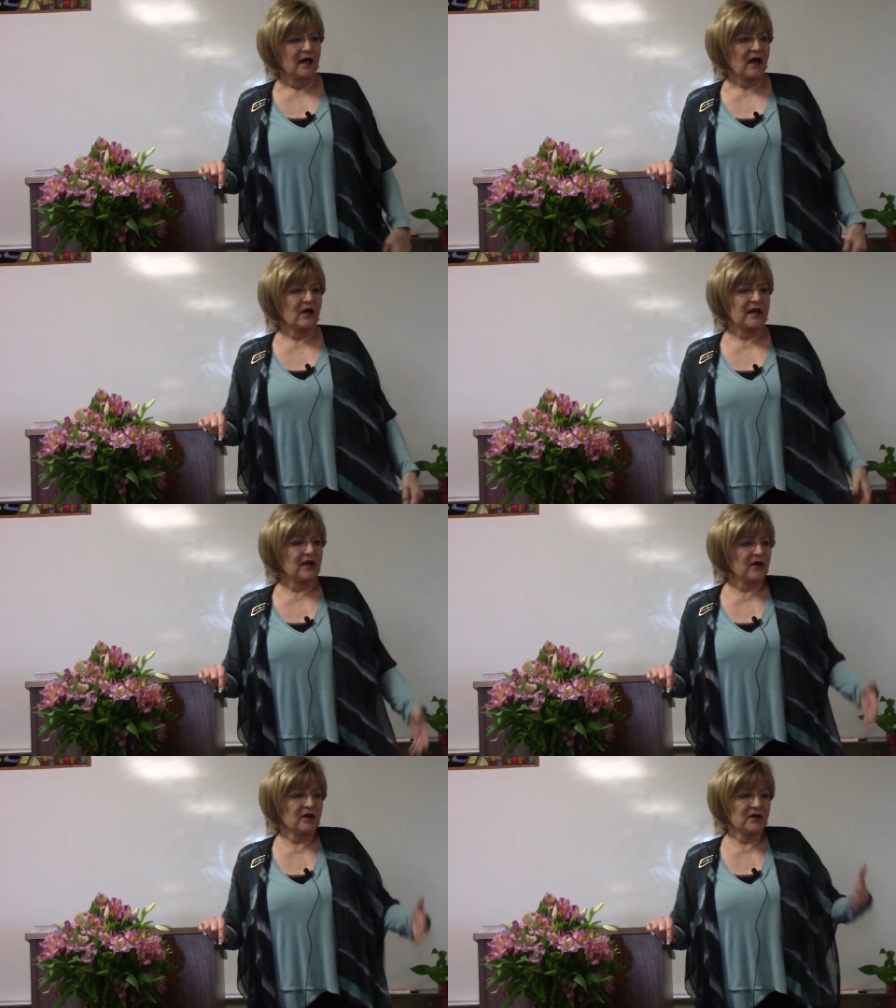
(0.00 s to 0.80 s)

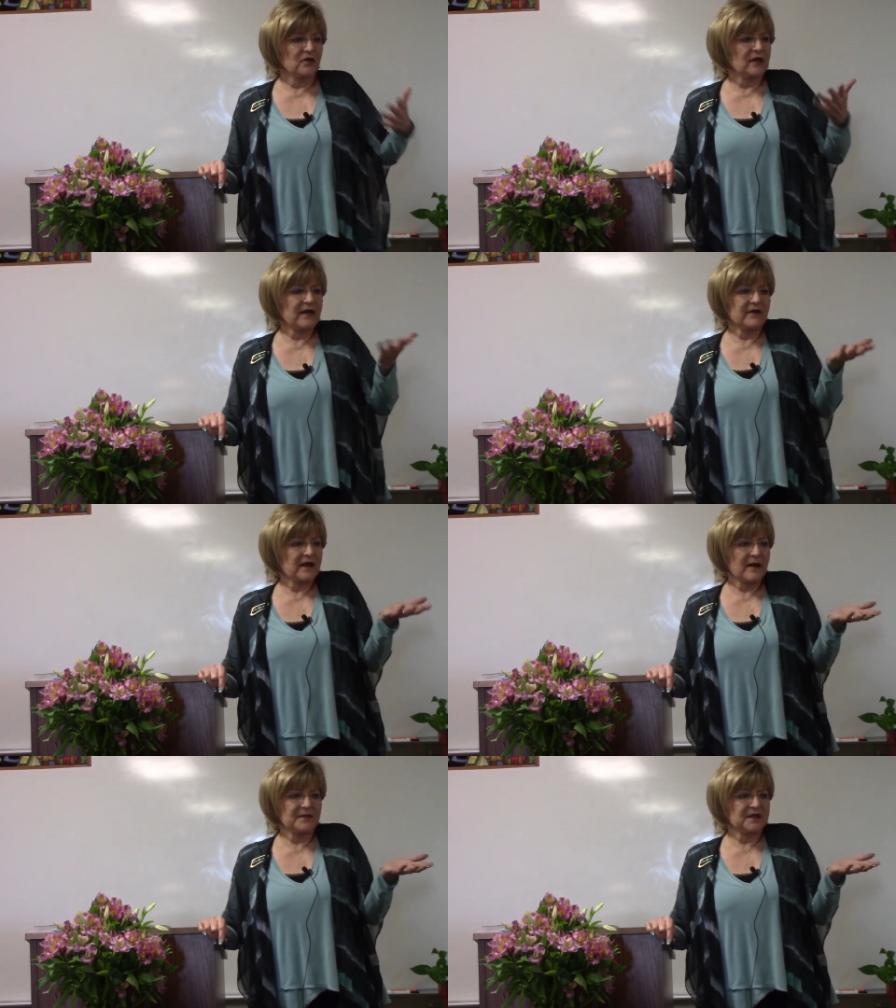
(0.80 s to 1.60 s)
here you leave it
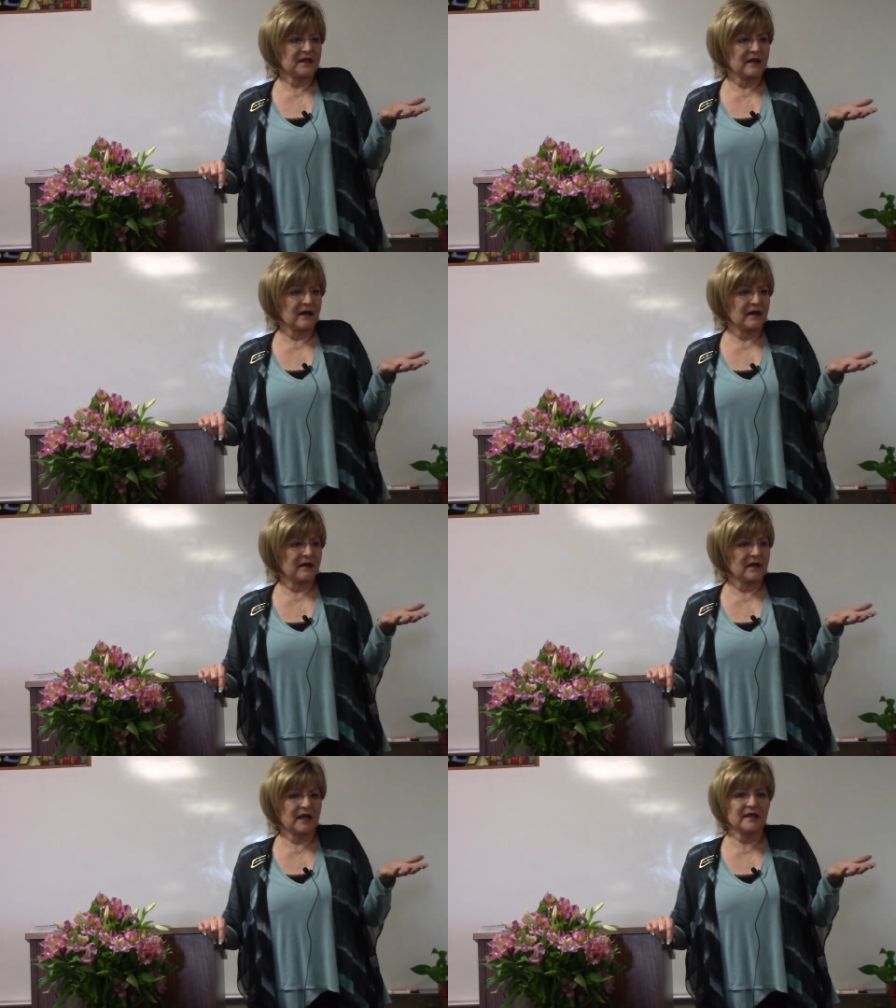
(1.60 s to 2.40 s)
up to the
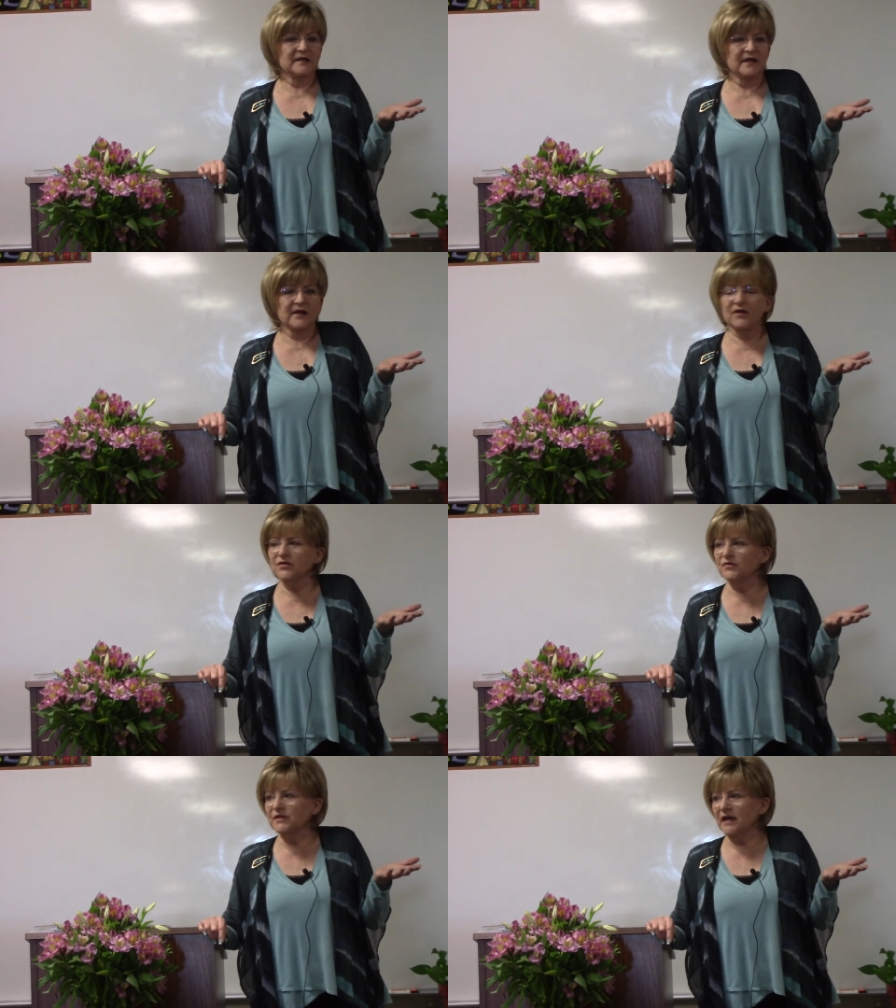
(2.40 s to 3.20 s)
kids and they're
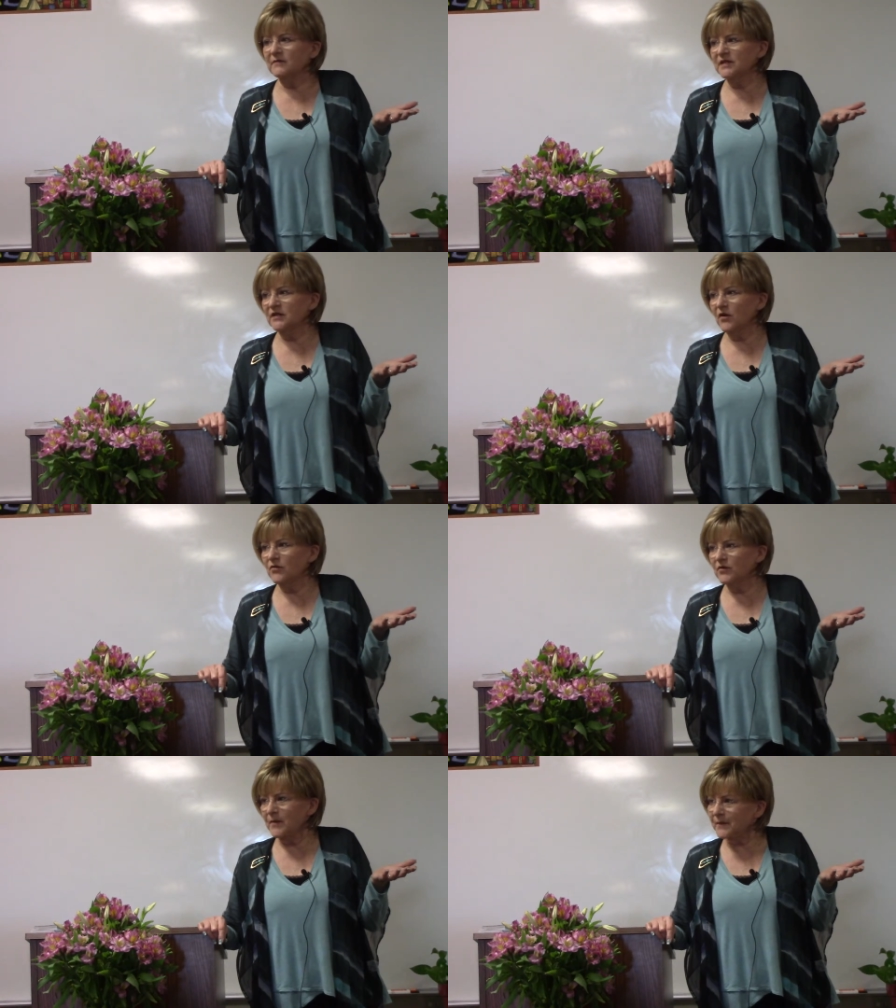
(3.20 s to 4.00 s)
too dumb to know
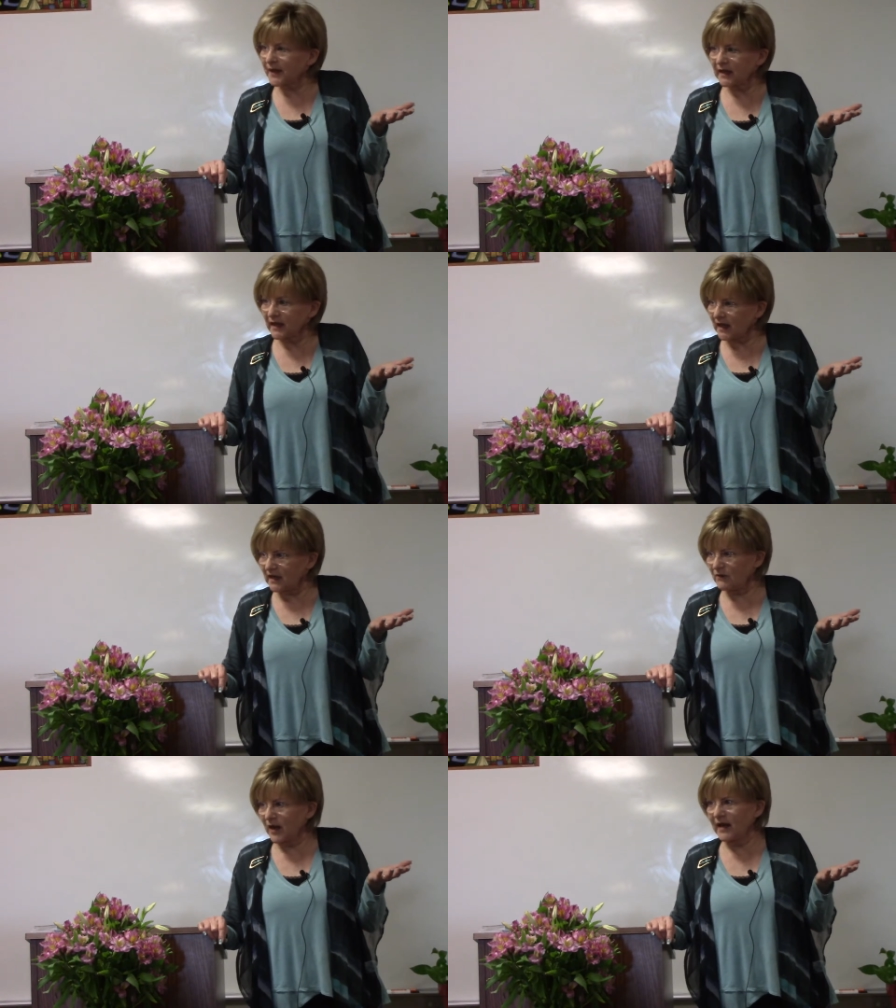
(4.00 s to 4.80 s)
who to pick
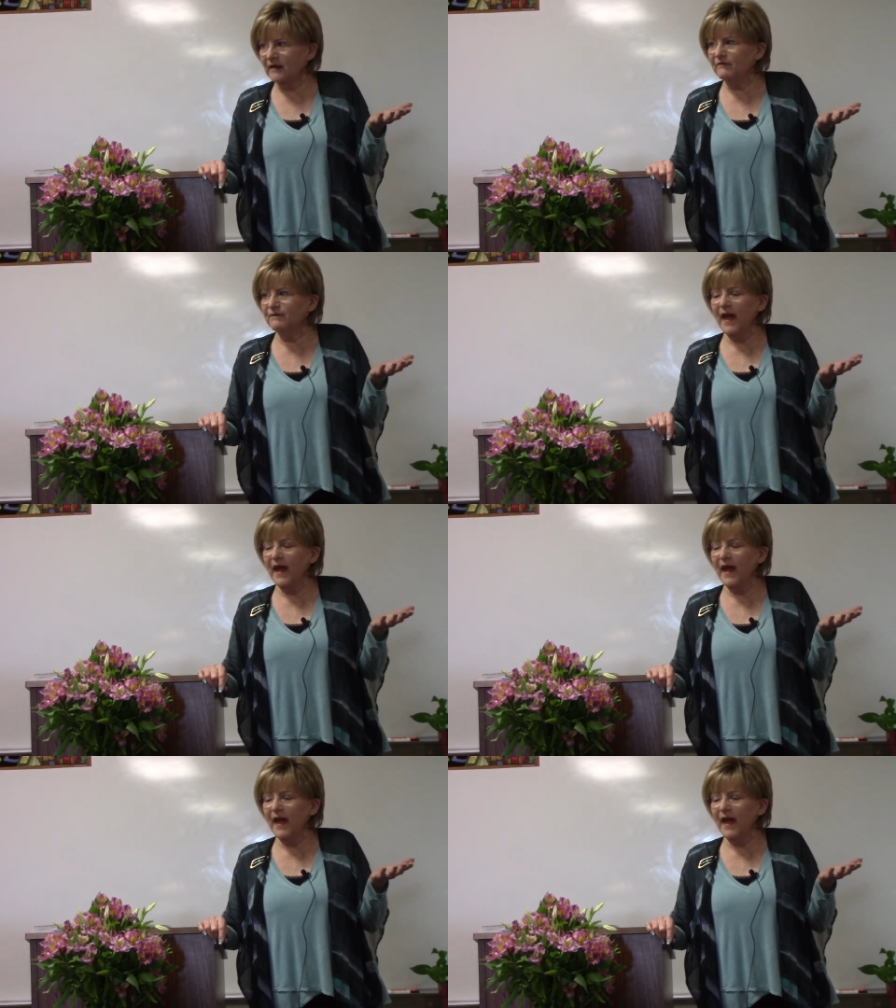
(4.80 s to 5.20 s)
anyway and